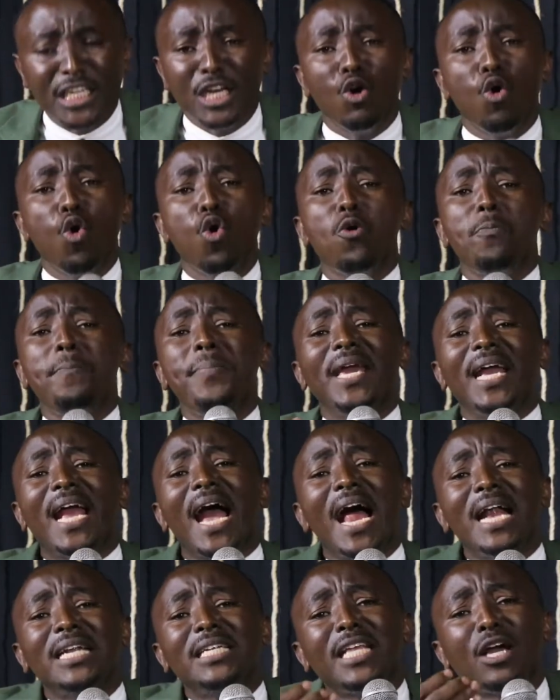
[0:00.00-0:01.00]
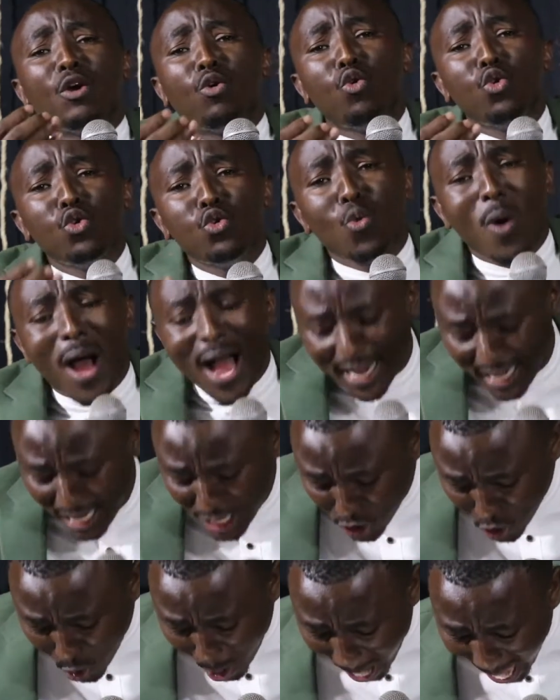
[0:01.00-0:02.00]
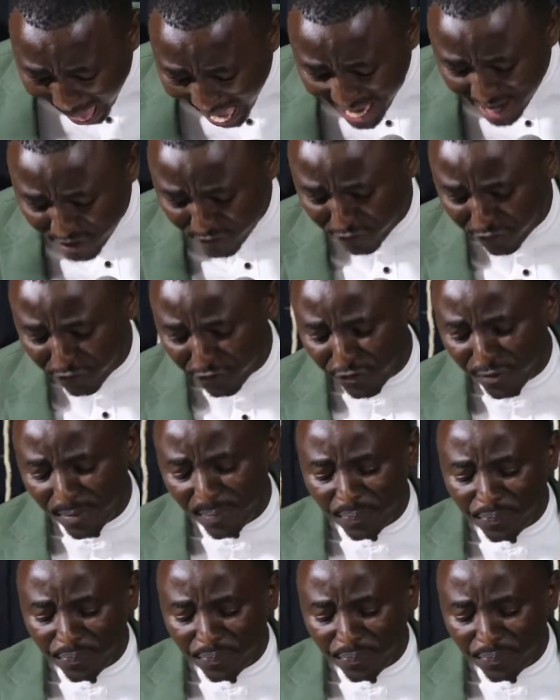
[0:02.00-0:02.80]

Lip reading: he who began the good work in your life